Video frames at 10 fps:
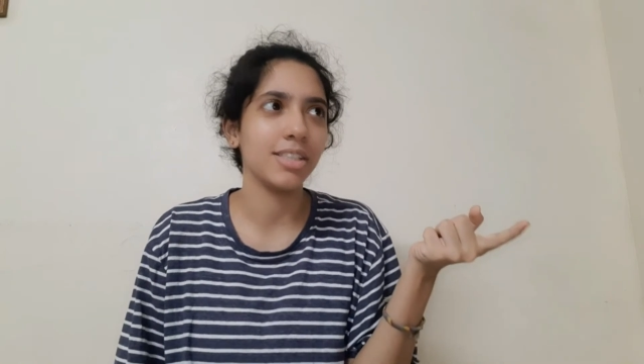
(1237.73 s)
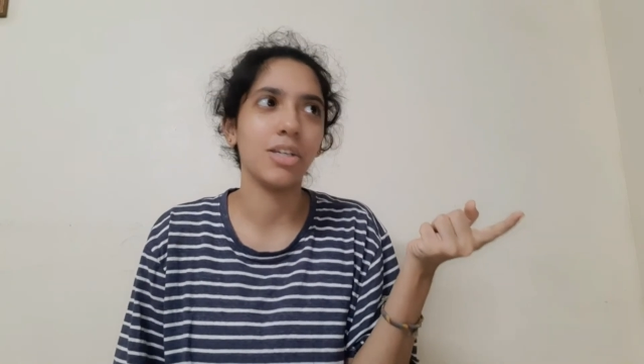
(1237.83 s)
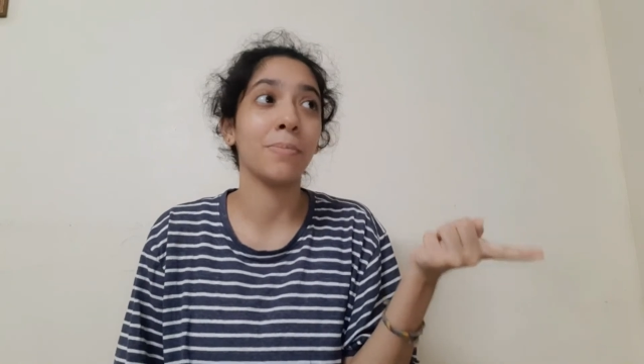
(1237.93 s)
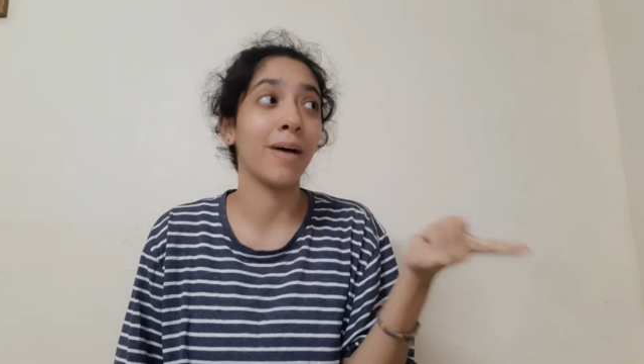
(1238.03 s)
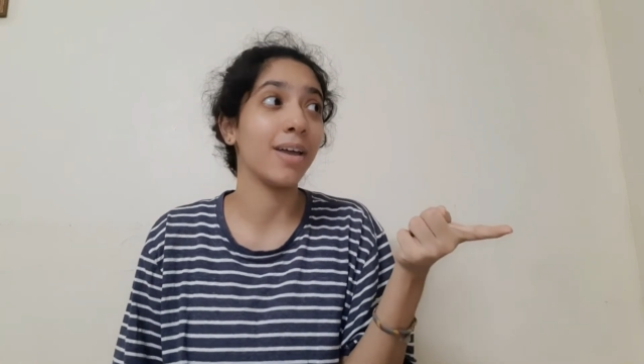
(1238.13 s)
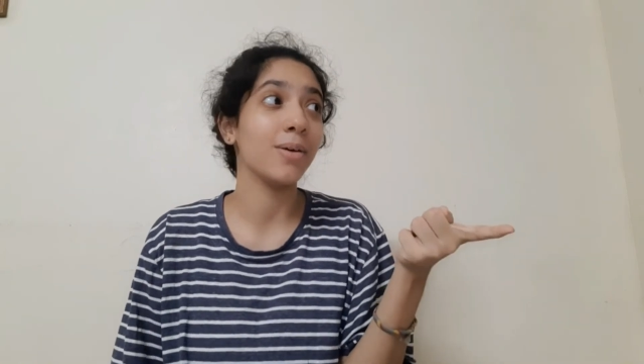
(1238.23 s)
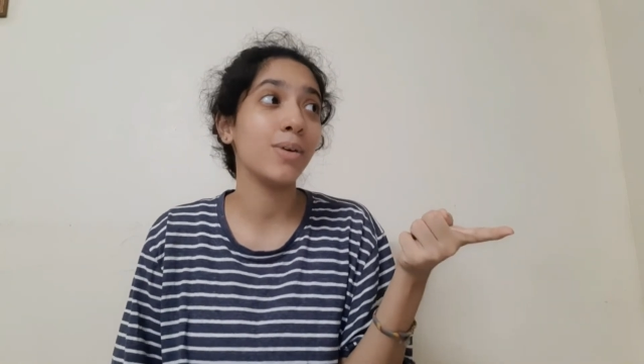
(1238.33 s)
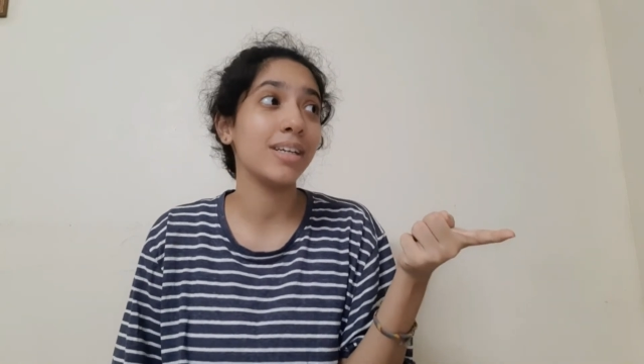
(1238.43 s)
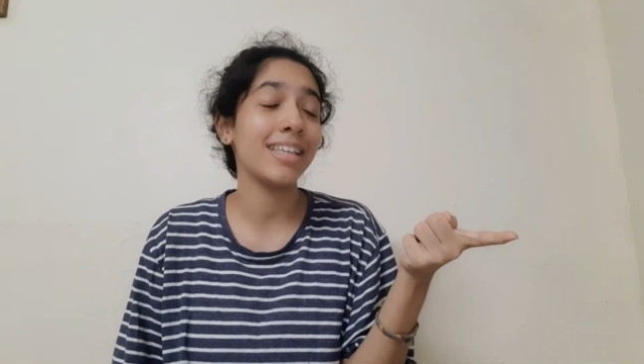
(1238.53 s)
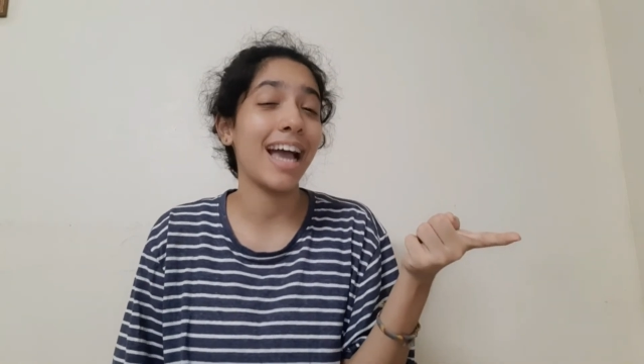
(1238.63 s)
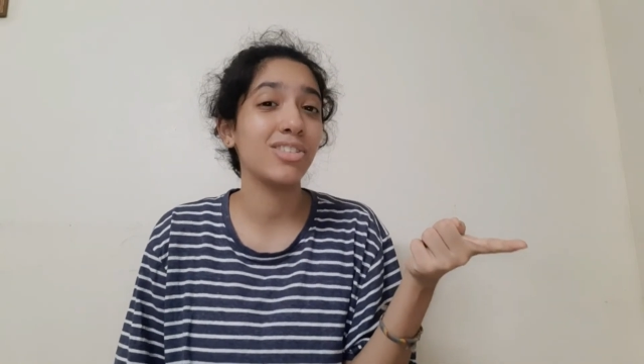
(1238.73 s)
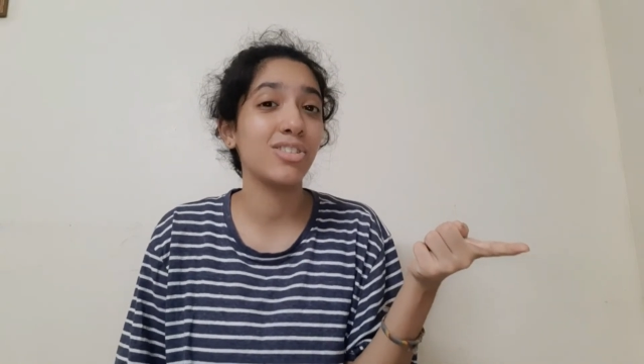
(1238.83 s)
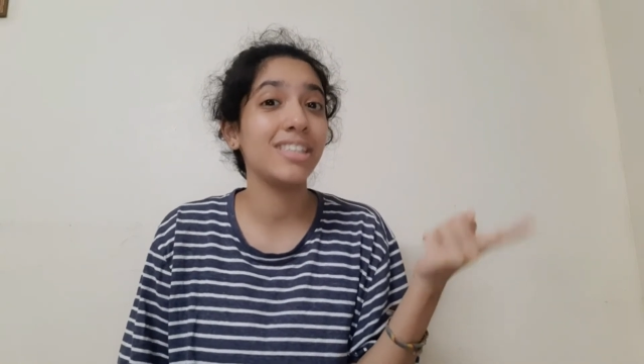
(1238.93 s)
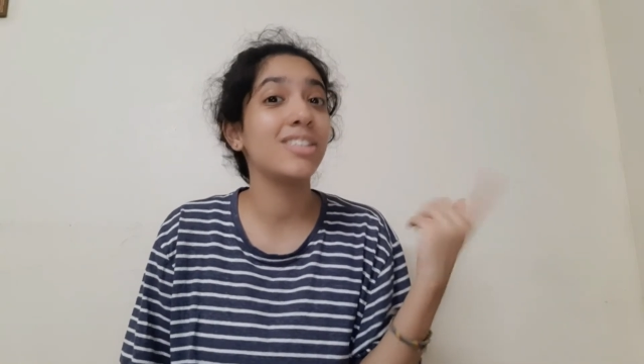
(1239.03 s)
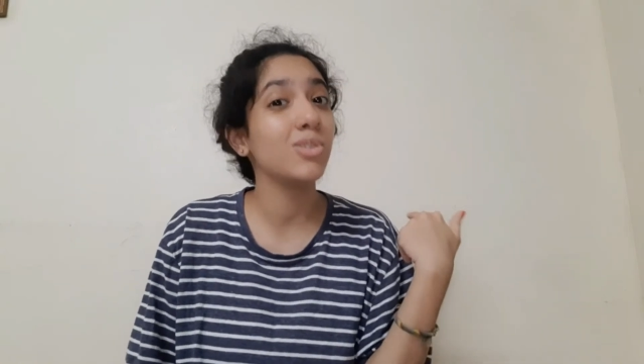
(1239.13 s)
your bio. It's
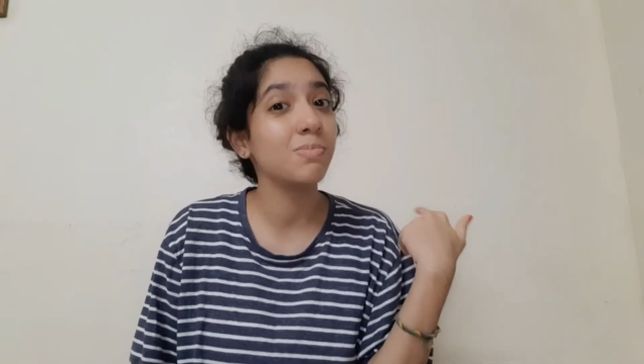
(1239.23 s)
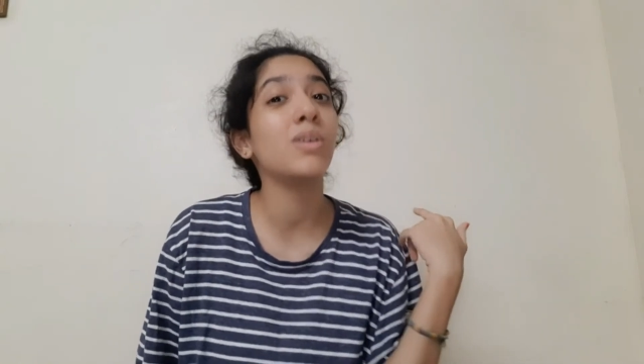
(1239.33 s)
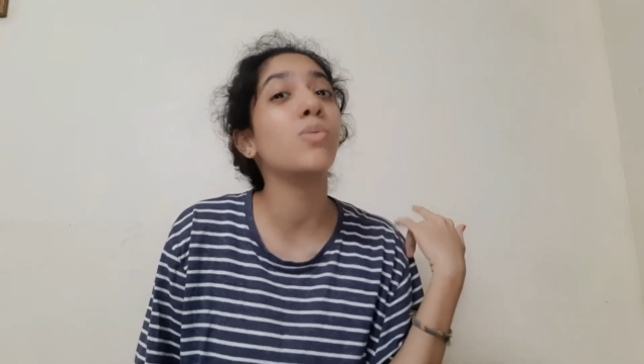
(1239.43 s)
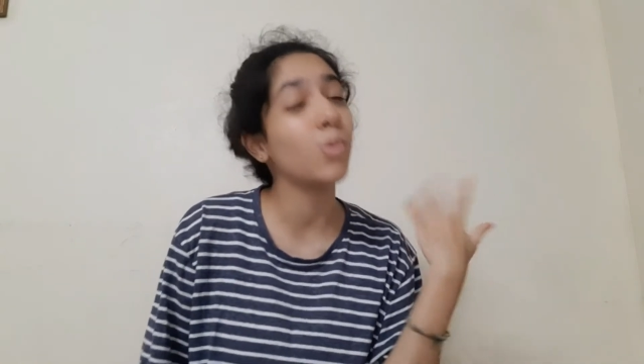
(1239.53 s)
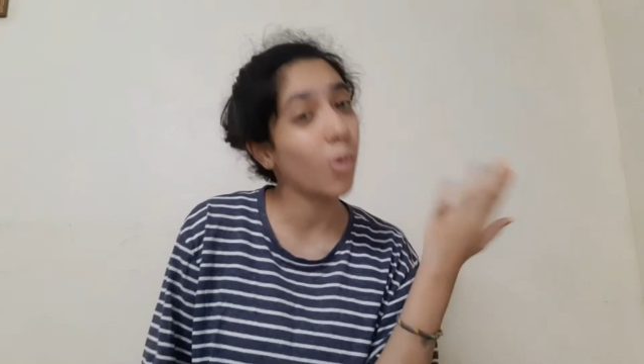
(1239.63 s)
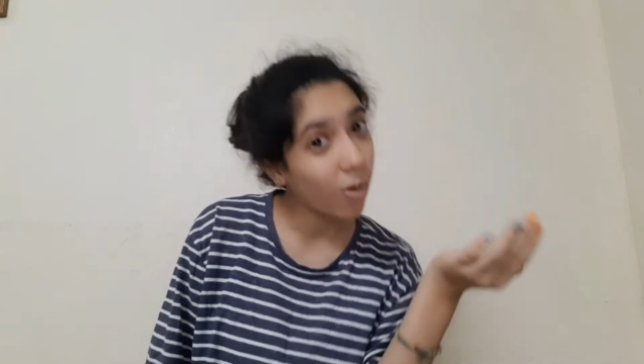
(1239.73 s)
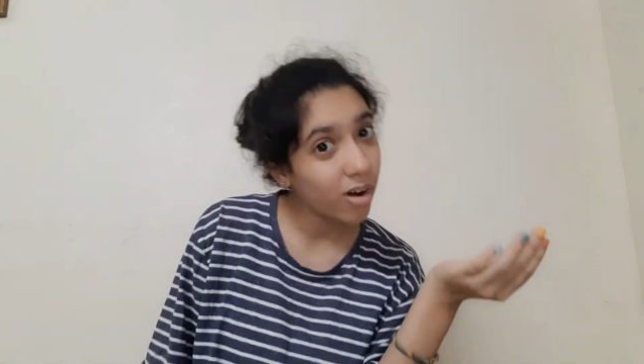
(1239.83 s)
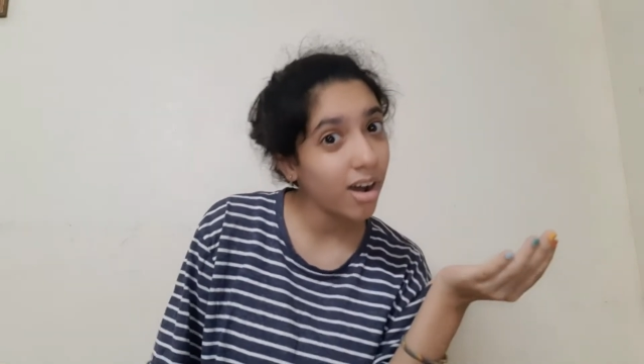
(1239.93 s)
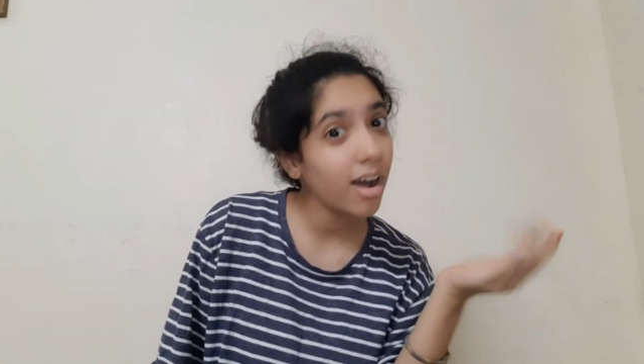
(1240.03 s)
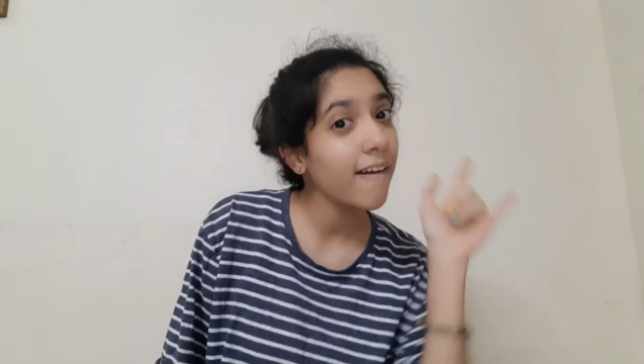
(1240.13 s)
actually super woke.